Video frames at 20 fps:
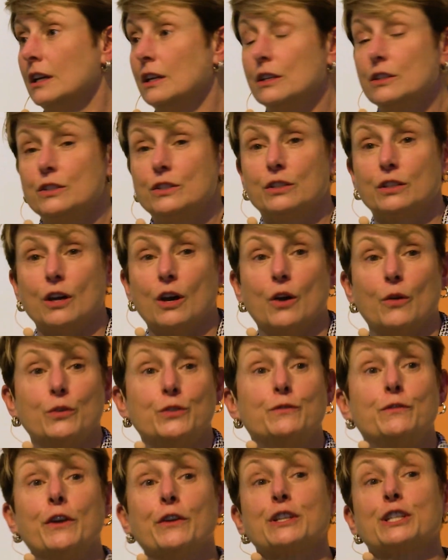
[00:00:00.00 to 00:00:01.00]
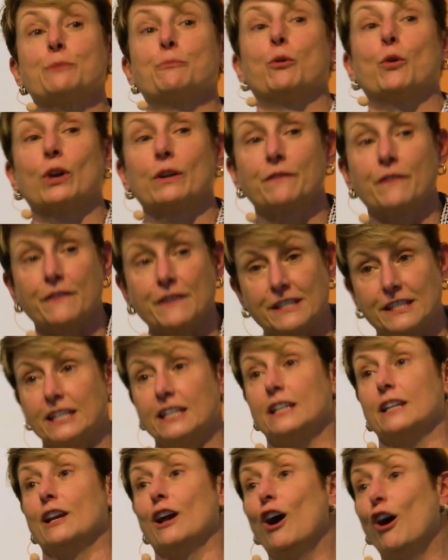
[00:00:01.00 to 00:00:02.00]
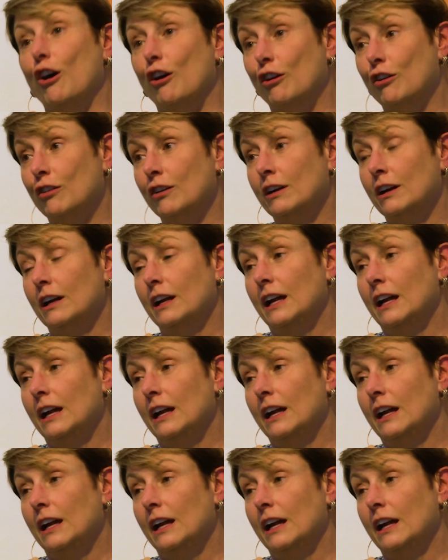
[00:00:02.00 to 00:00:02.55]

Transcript: So he's very supportive of the CEO.